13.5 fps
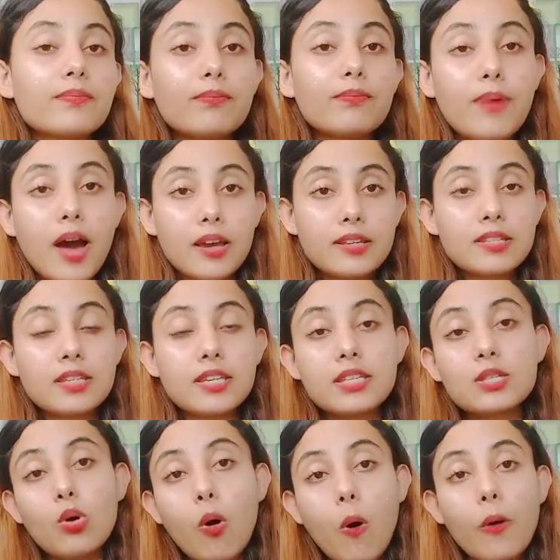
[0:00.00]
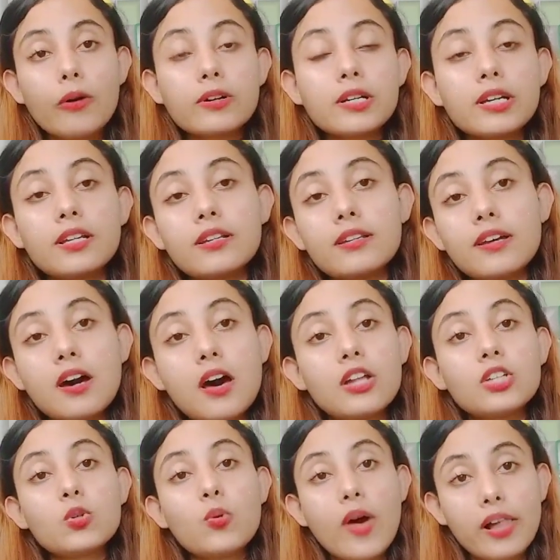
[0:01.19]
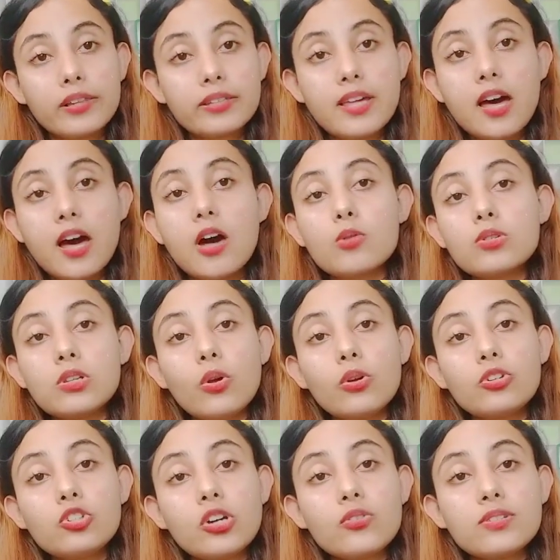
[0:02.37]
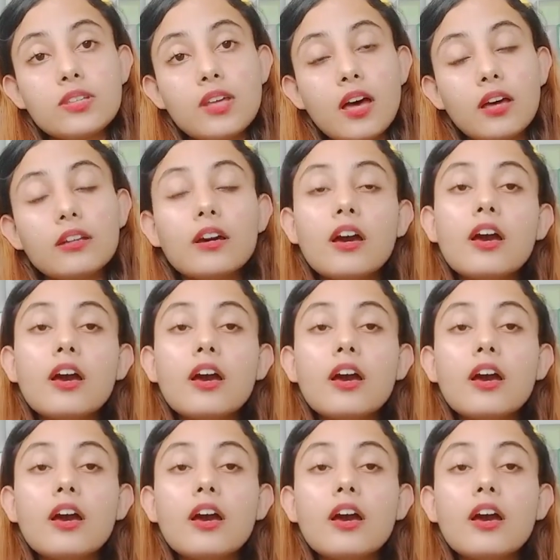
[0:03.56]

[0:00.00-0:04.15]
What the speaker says: Pisces or in the 12th house, so it shows that